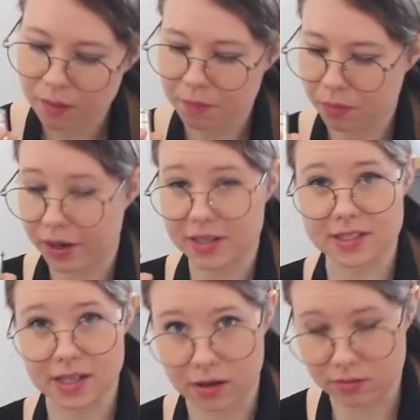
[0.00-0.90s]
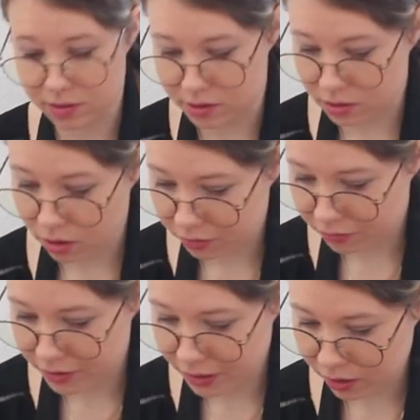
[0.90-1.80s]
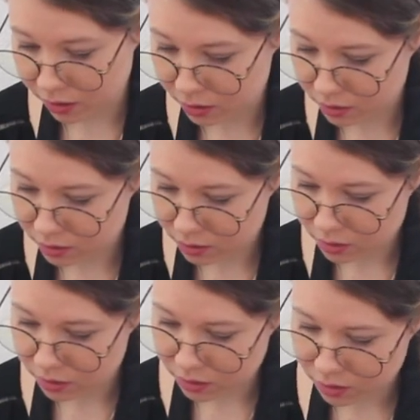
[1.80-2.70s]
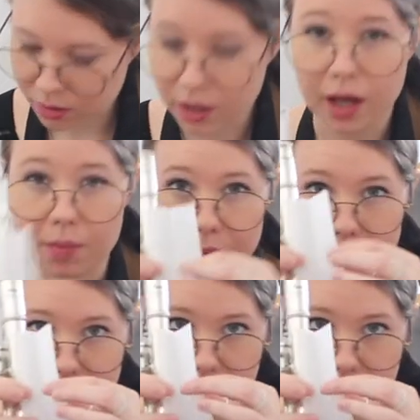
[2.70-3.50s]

press down softly and pull it